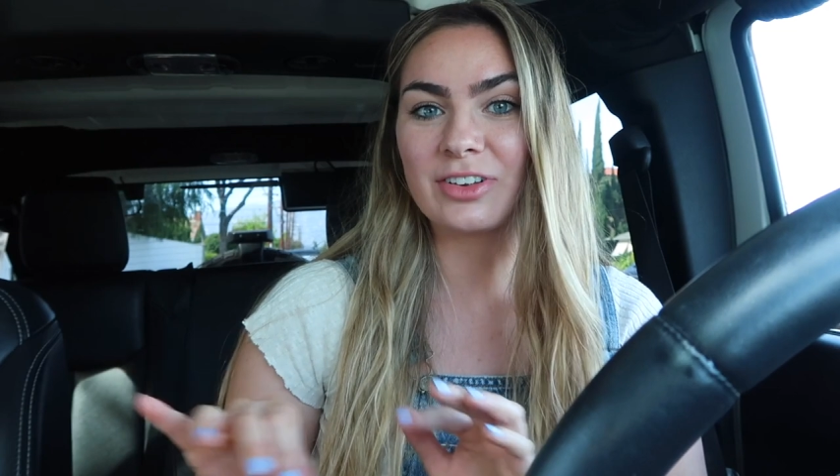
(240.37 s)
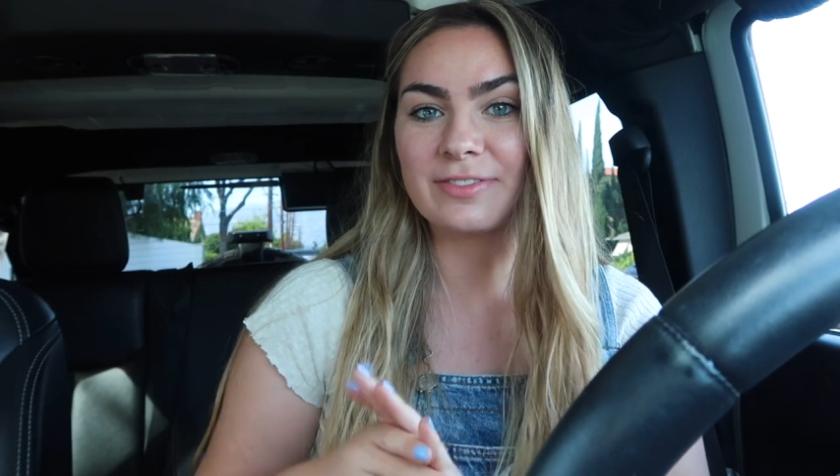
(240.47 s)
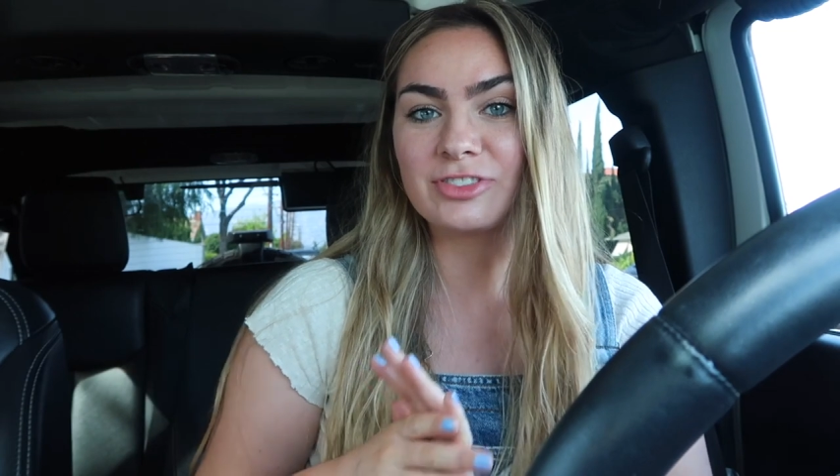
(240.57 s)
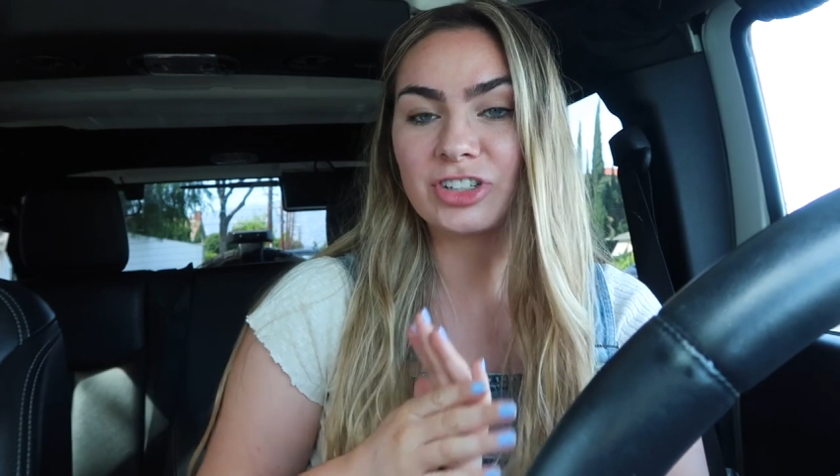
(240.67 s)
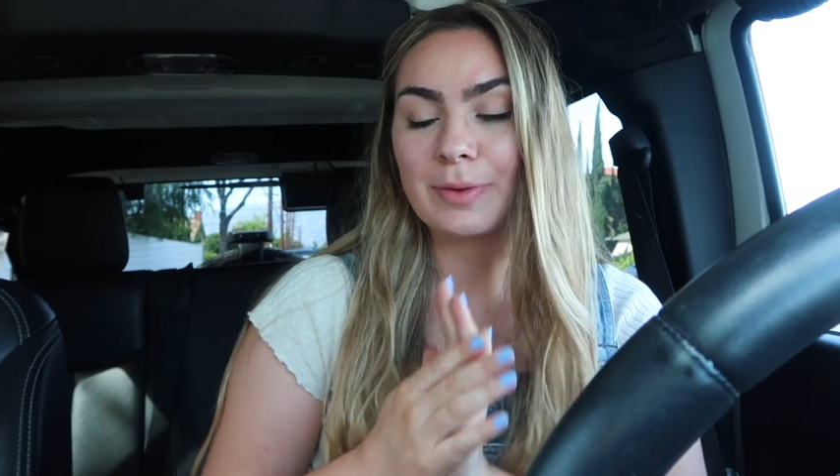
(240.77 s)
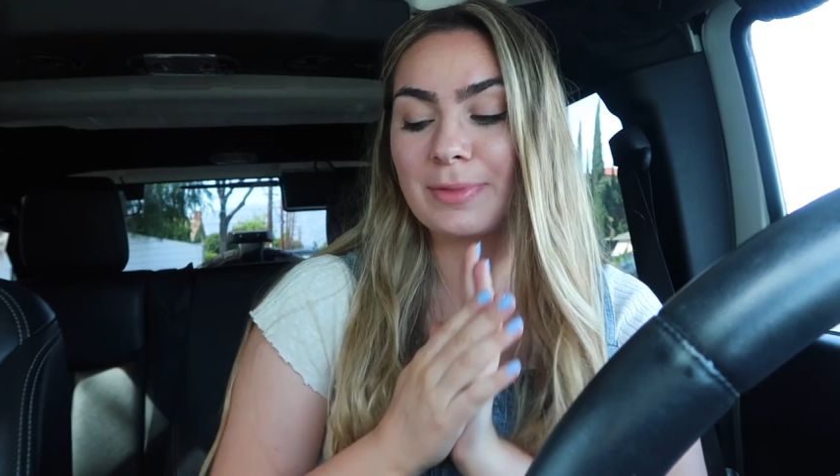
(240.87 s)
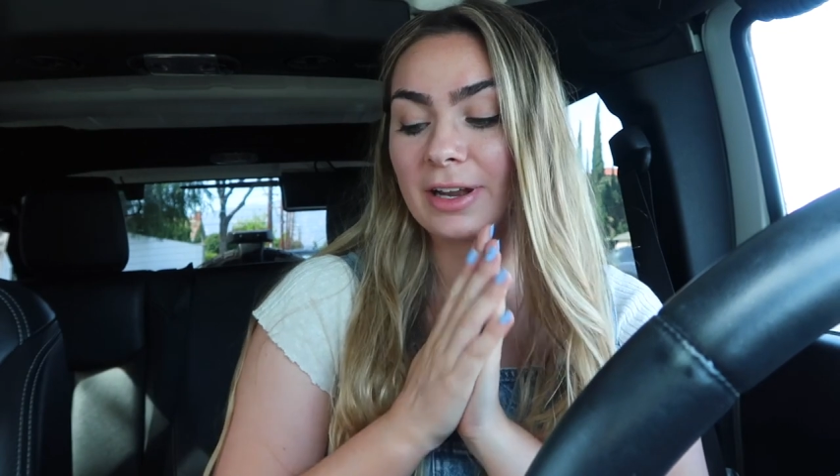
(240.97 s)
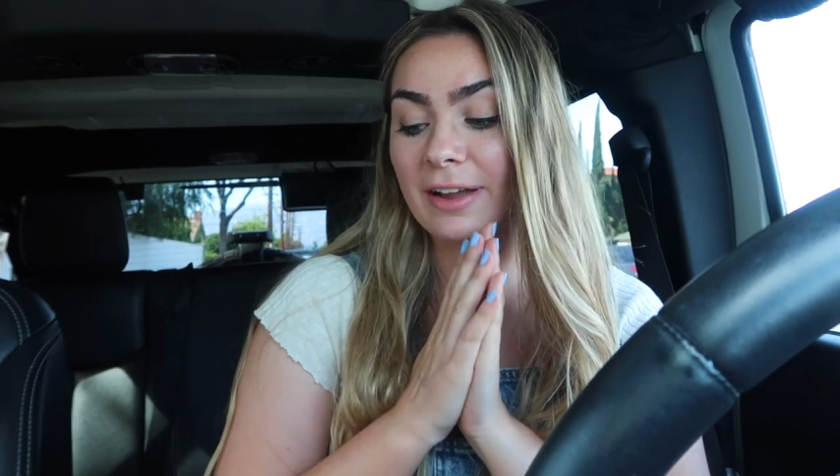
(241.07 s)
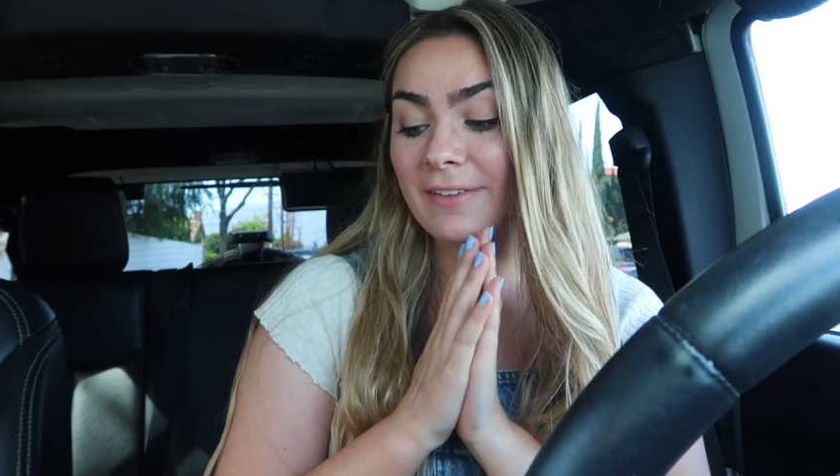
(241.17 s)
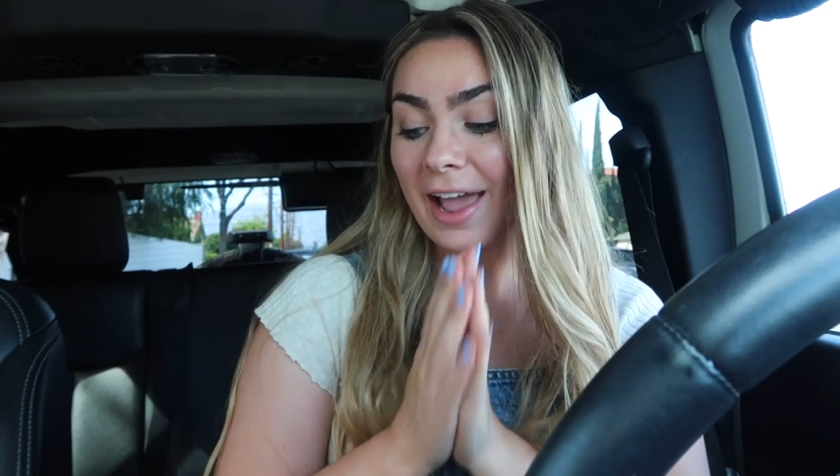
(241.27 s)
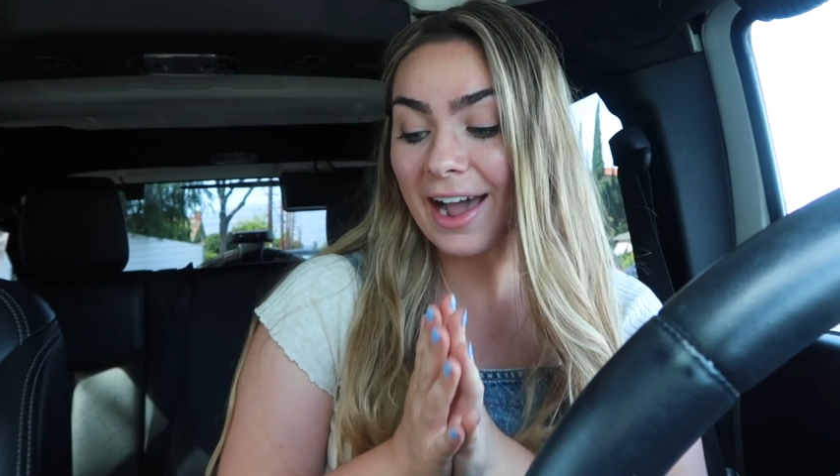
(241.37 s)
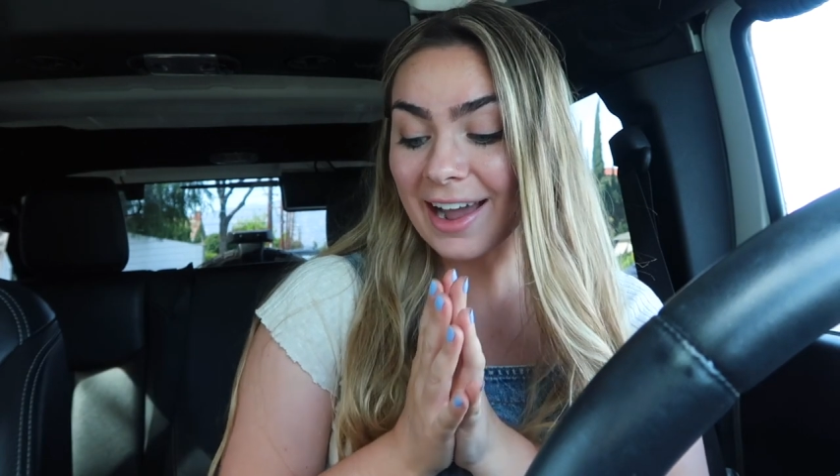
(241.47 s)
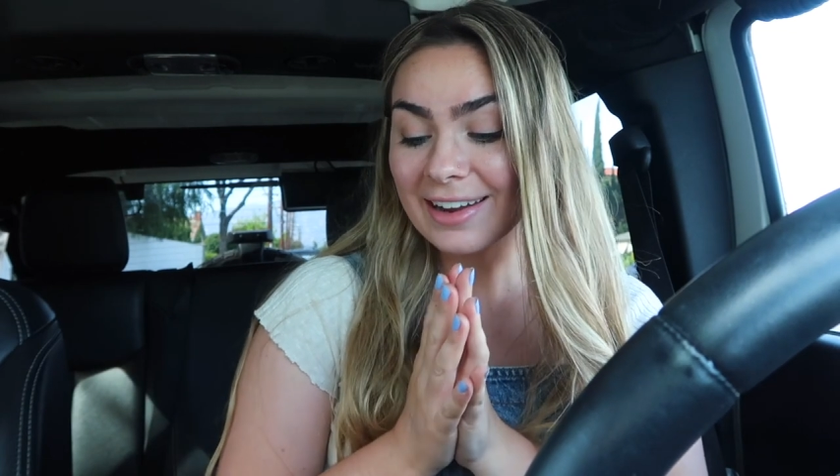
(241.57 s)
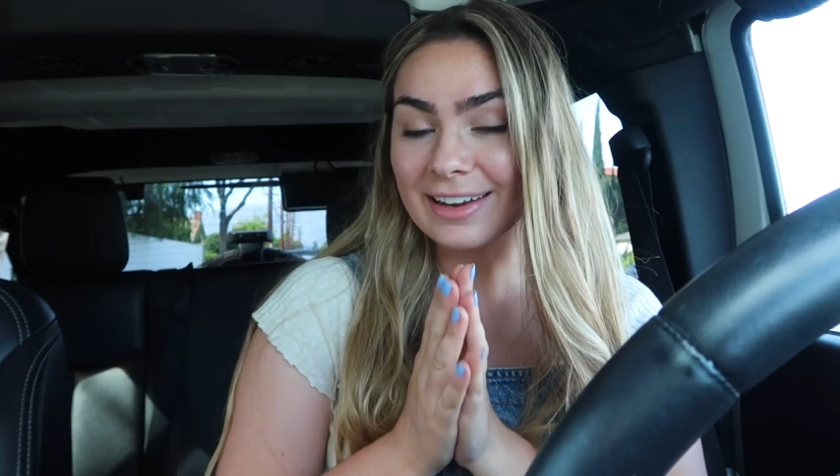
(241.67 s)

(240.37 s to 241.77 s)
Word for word: thrift trip that I've had